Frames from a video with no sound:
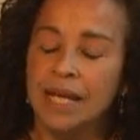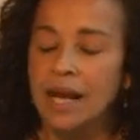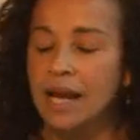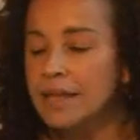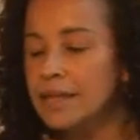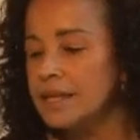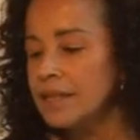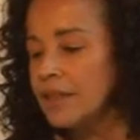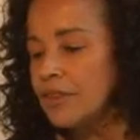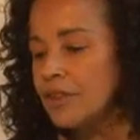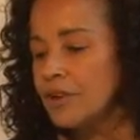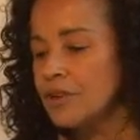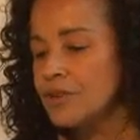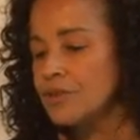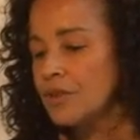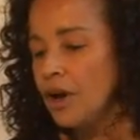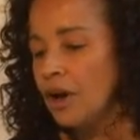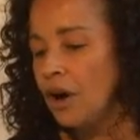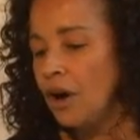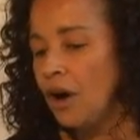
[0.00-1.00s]
And I think that
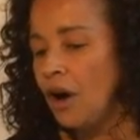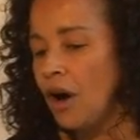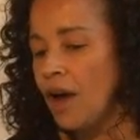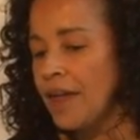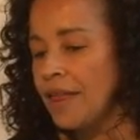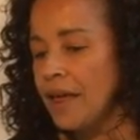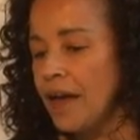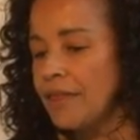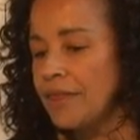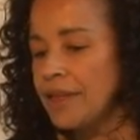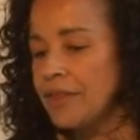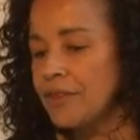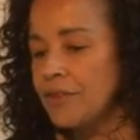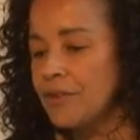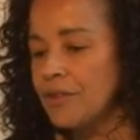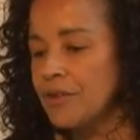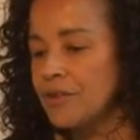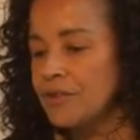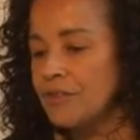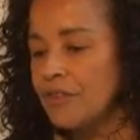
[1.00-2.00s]

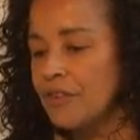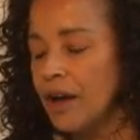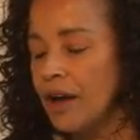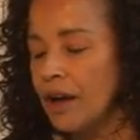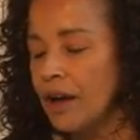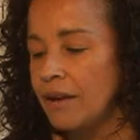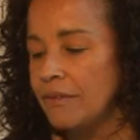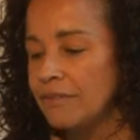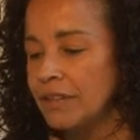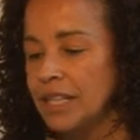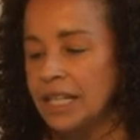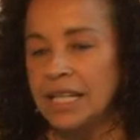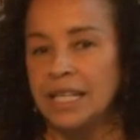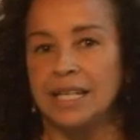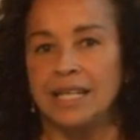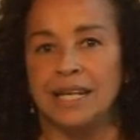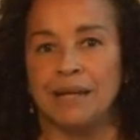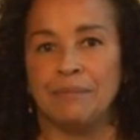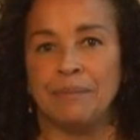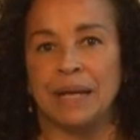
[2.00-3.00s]
there's
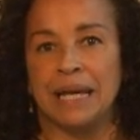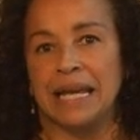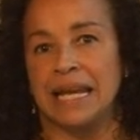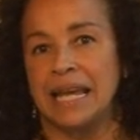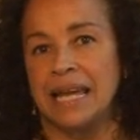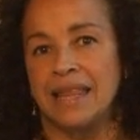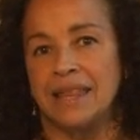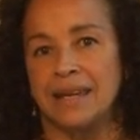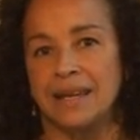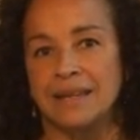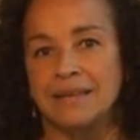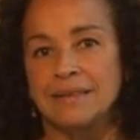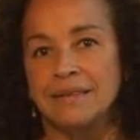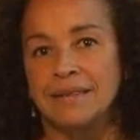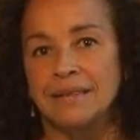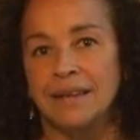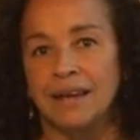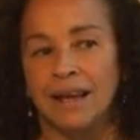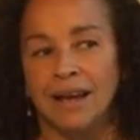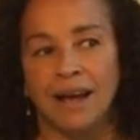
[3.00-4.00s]
validity in being an
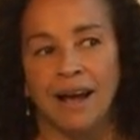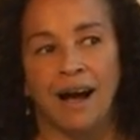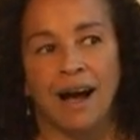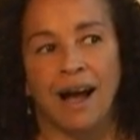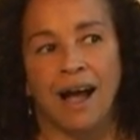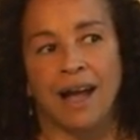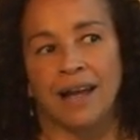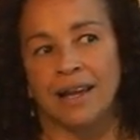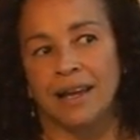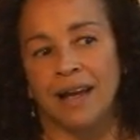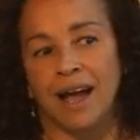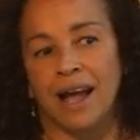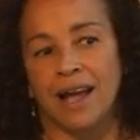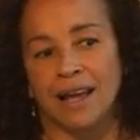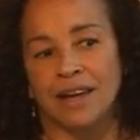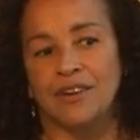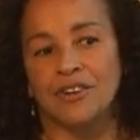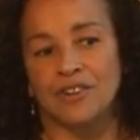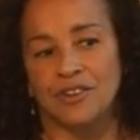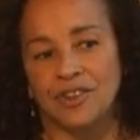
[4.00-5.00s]
atheist.
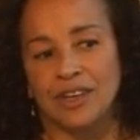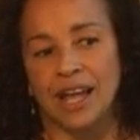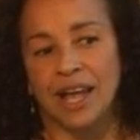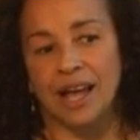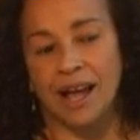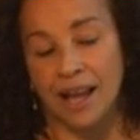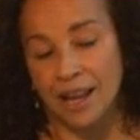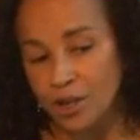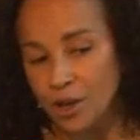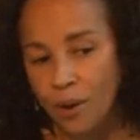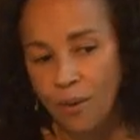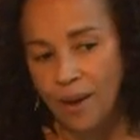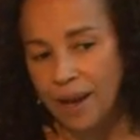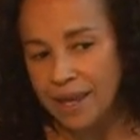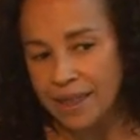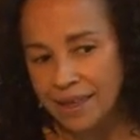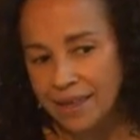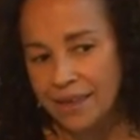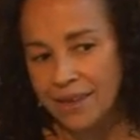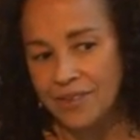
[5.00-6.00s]
I understand, I know
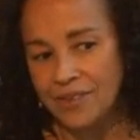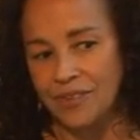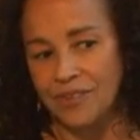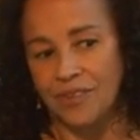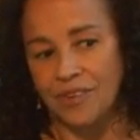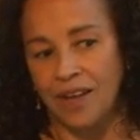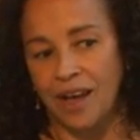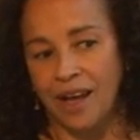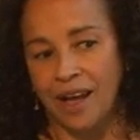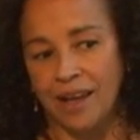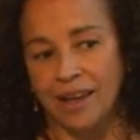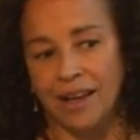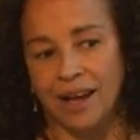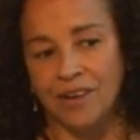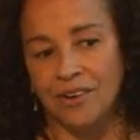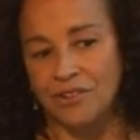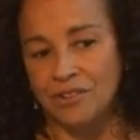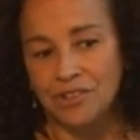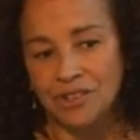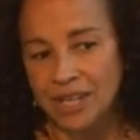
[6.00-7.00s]
atheists, I
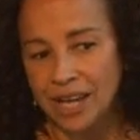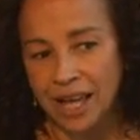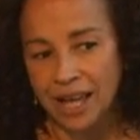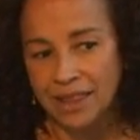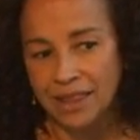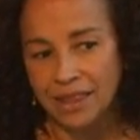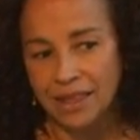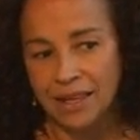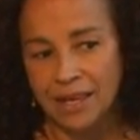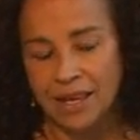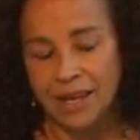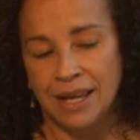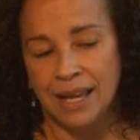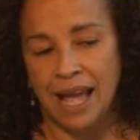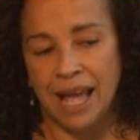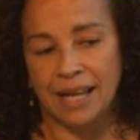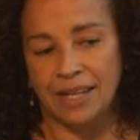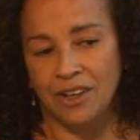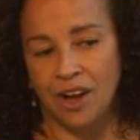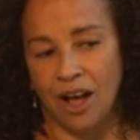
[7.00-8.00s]
understand
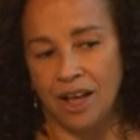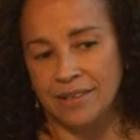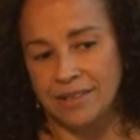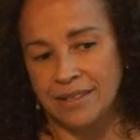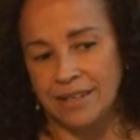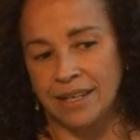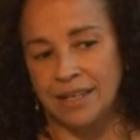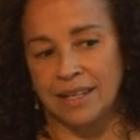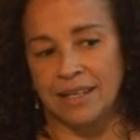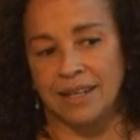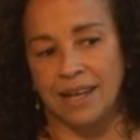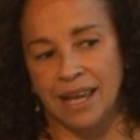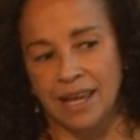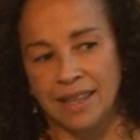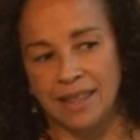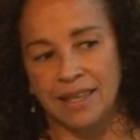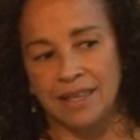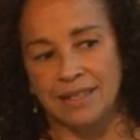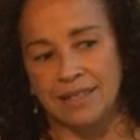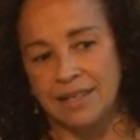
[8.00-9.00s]
agnostic and
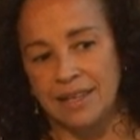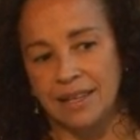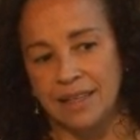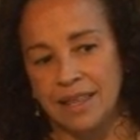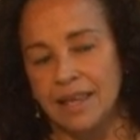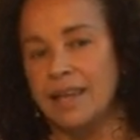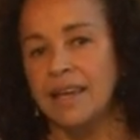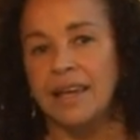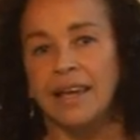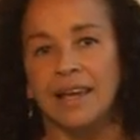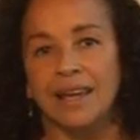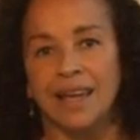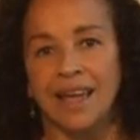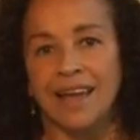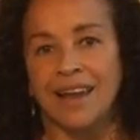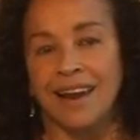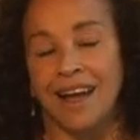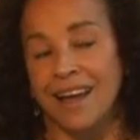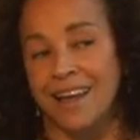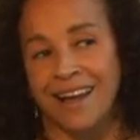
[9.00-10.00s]
atheistic thinking,
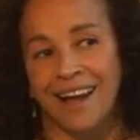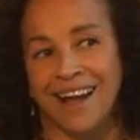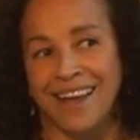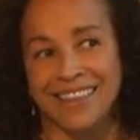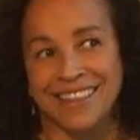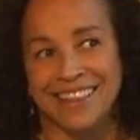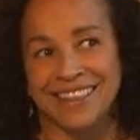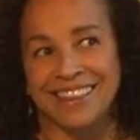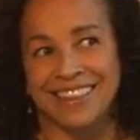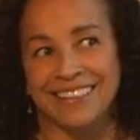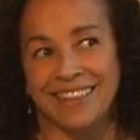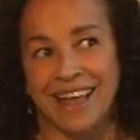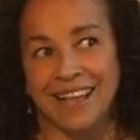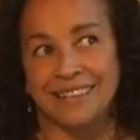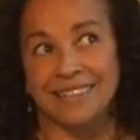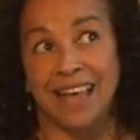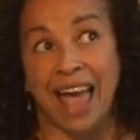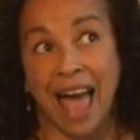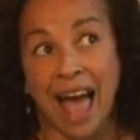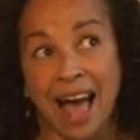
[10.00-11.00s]
and I think that
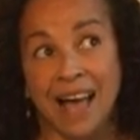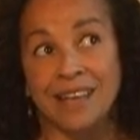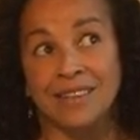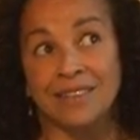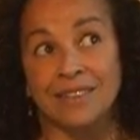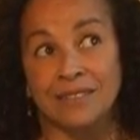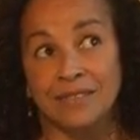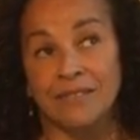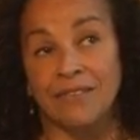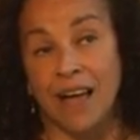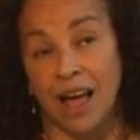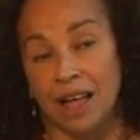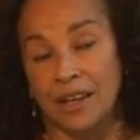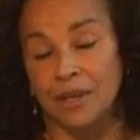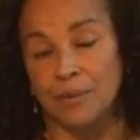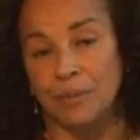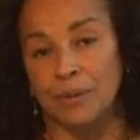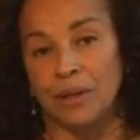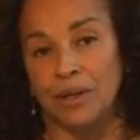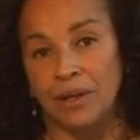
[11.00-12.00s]
that's as
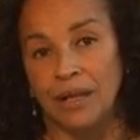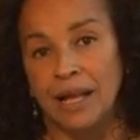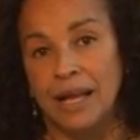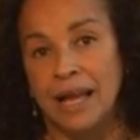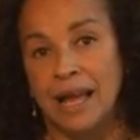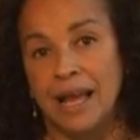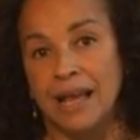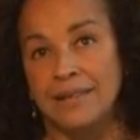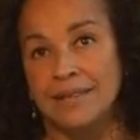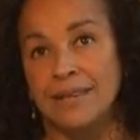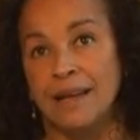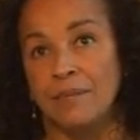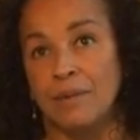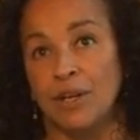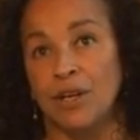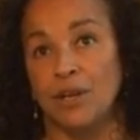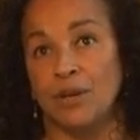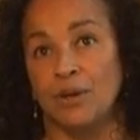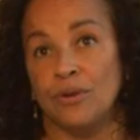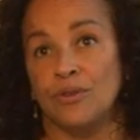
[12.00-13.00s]
valuable as
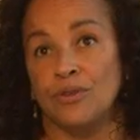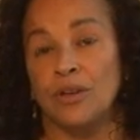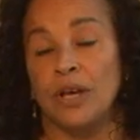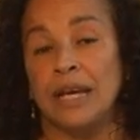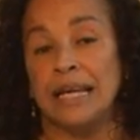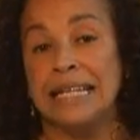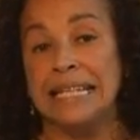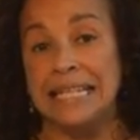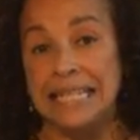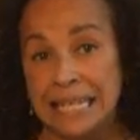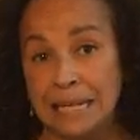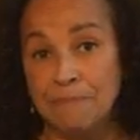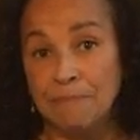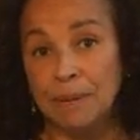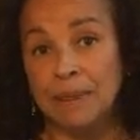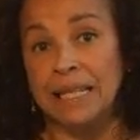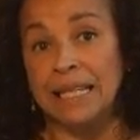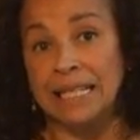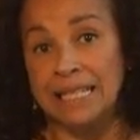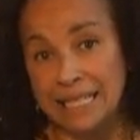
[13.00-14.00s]
someone who's
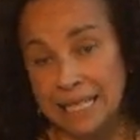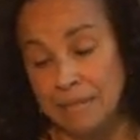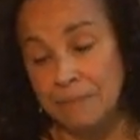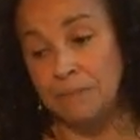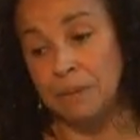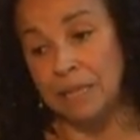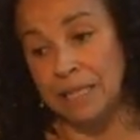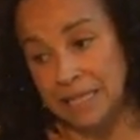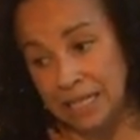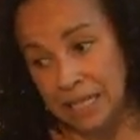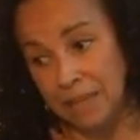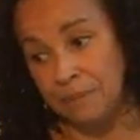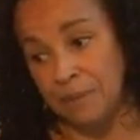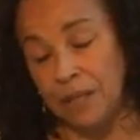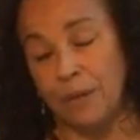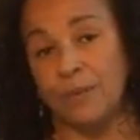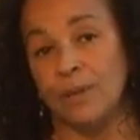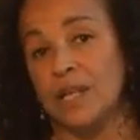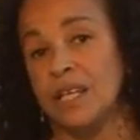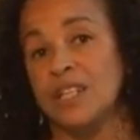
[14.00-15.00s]
deeply, deeply,
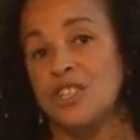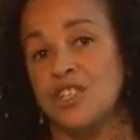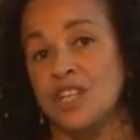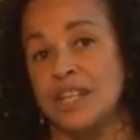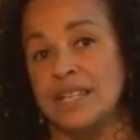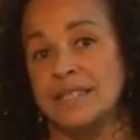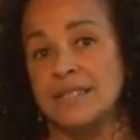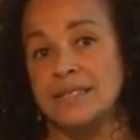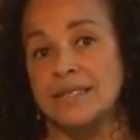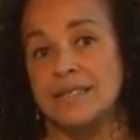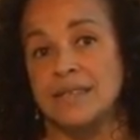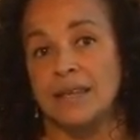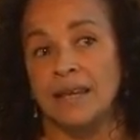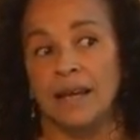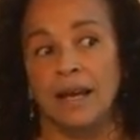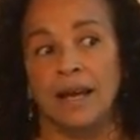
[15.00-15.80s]
deeply religious.